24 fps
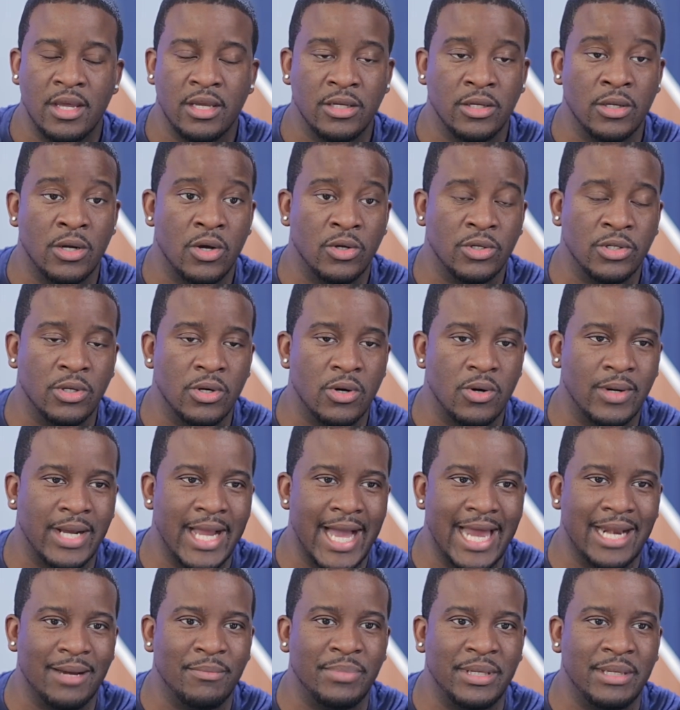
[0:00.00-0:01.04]
you don't
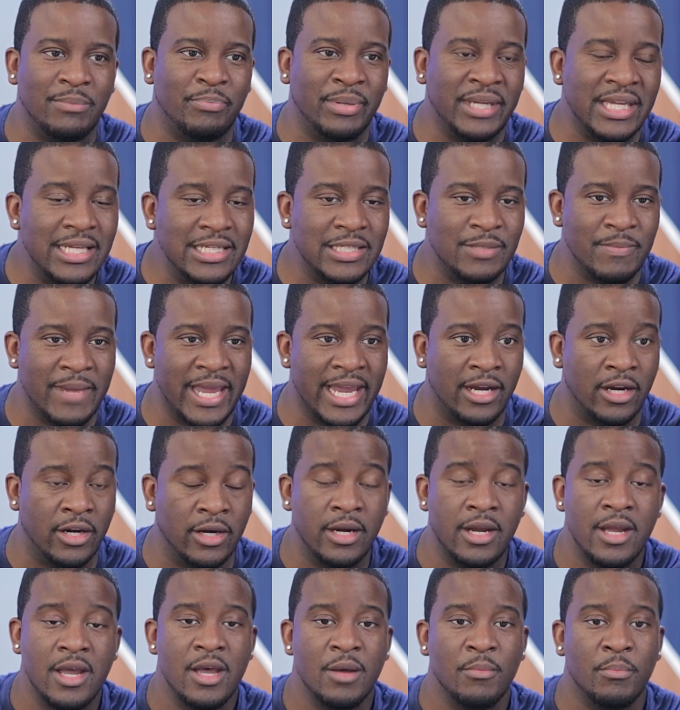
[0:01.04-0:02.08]
got to be
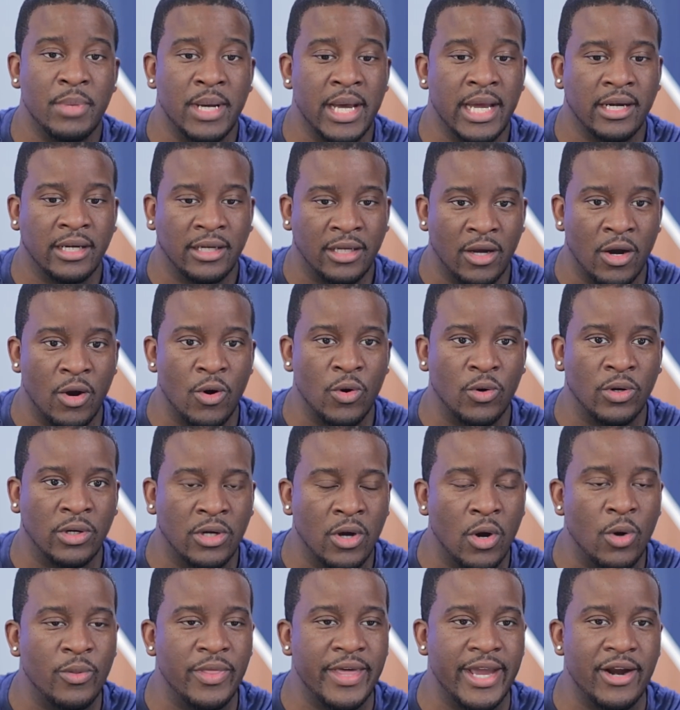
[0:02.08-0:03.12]
peacemaker, but
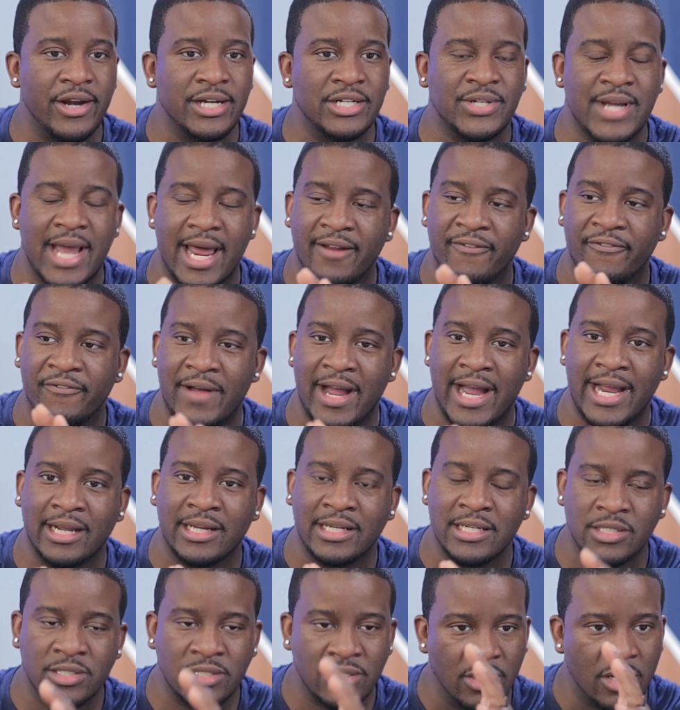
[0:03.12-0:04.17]
go there and try to find,
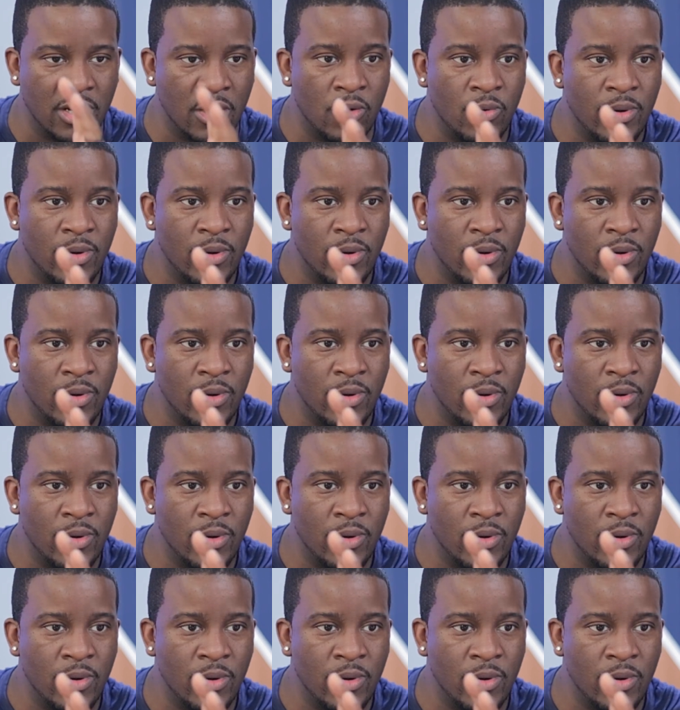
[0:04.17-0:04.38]
because,